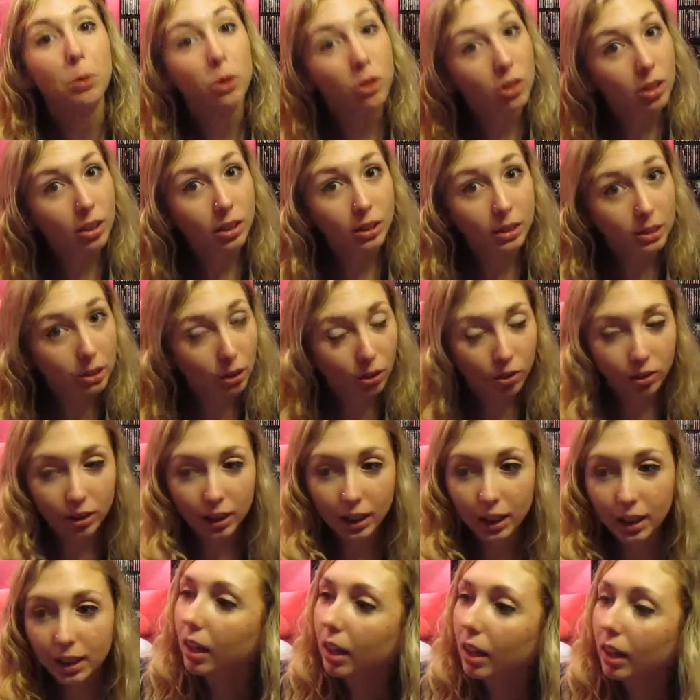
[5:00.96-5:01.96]
beauty
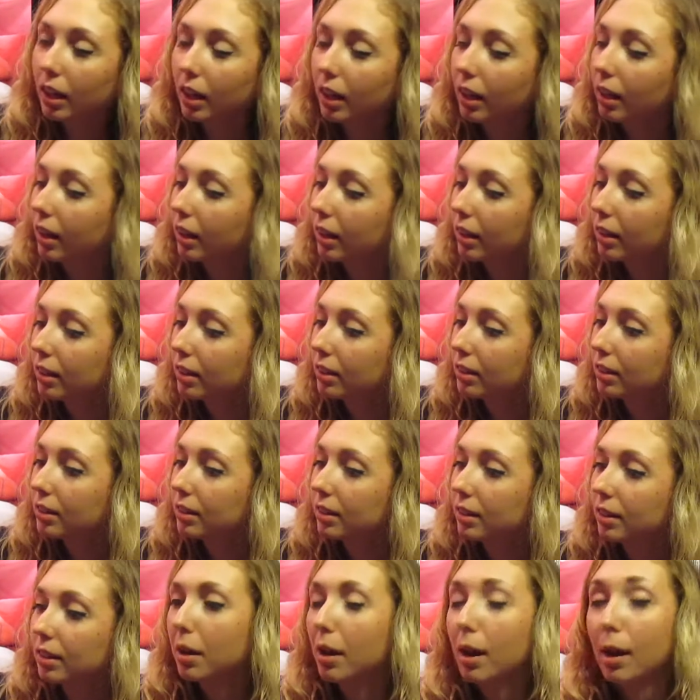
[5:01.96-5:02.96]
consultant,
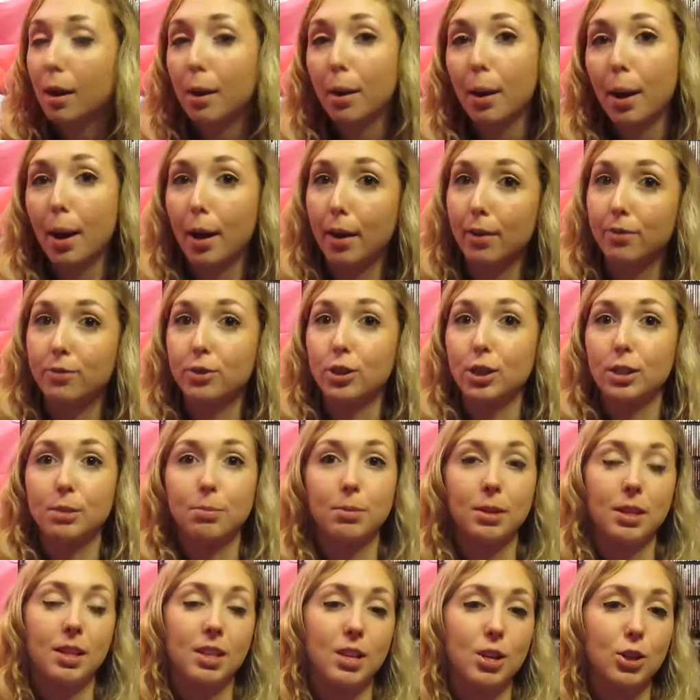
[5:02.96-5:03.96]
and I've just
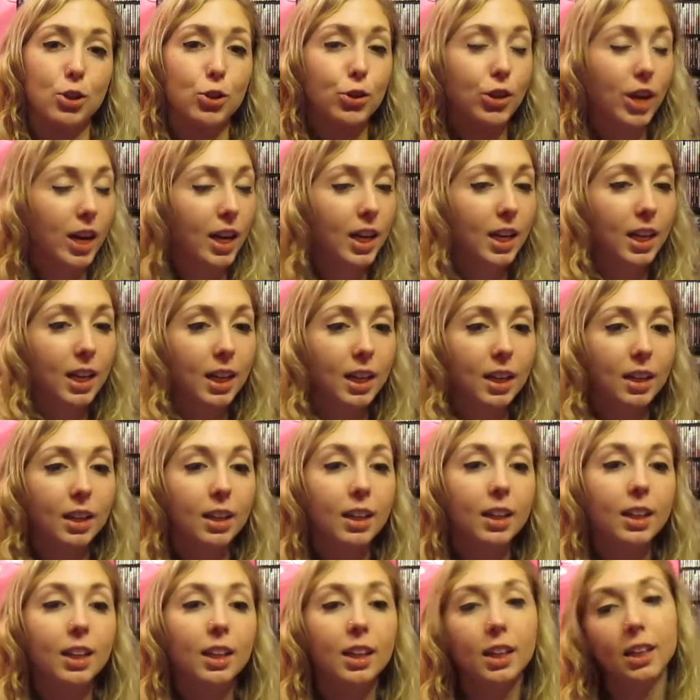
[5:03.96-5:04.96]
been
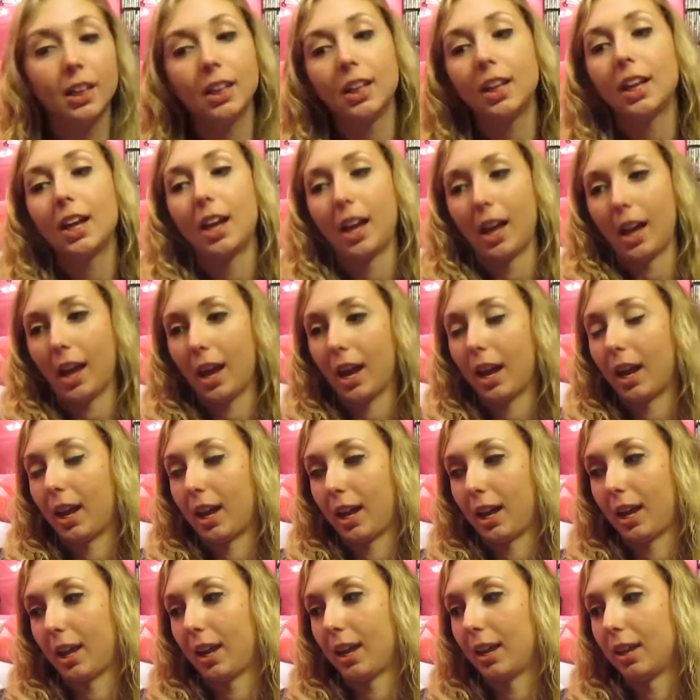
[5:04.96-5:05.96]
training
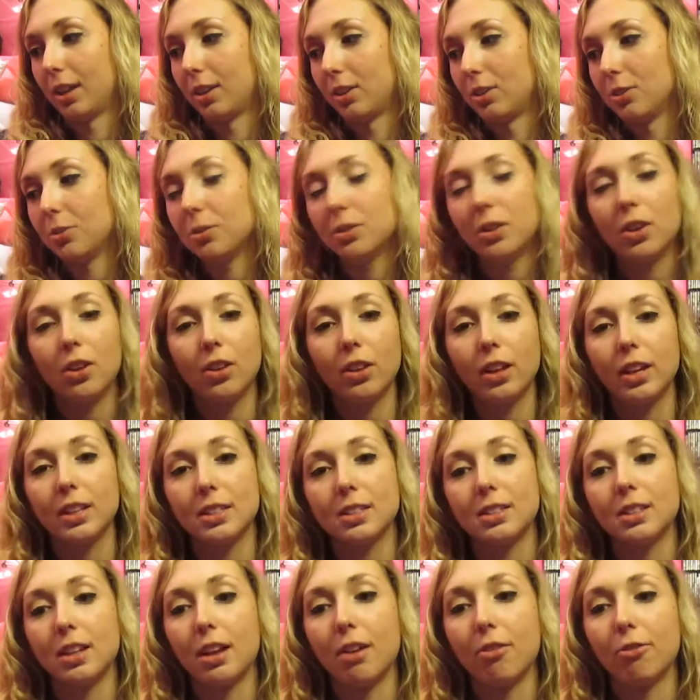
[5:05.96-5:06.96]
and doing all that
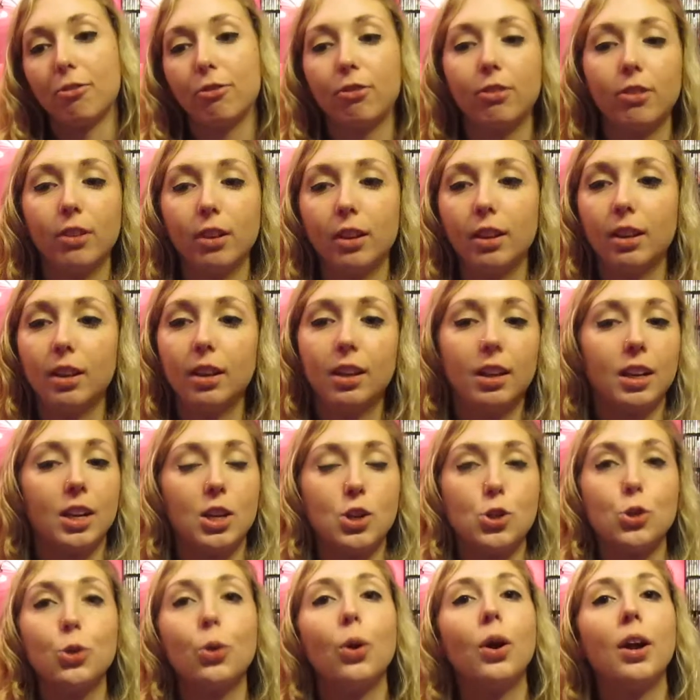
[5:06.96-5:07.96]
stuff,
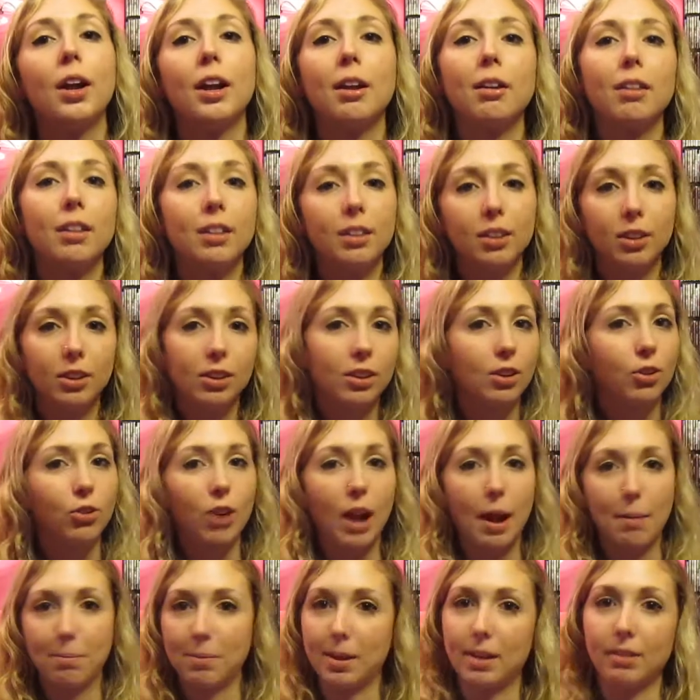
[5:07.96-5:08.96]
enjoying the
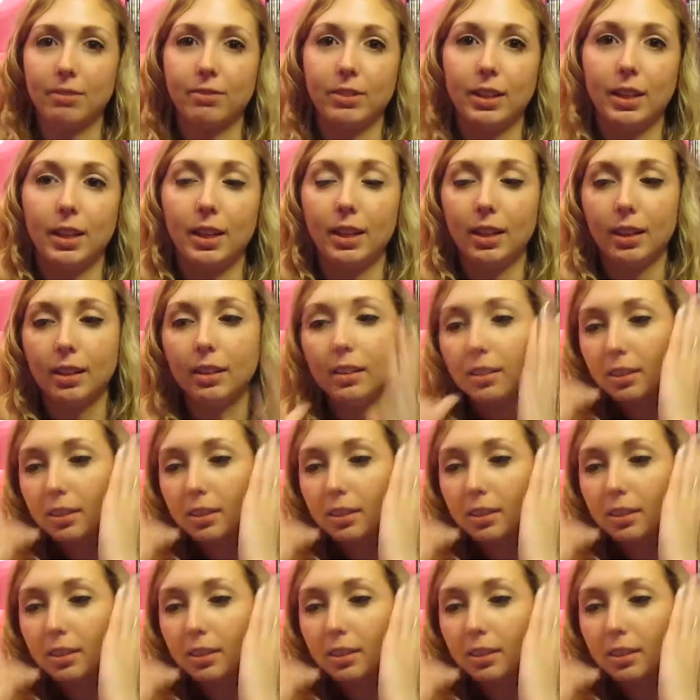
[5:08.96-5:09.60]
crap out of it.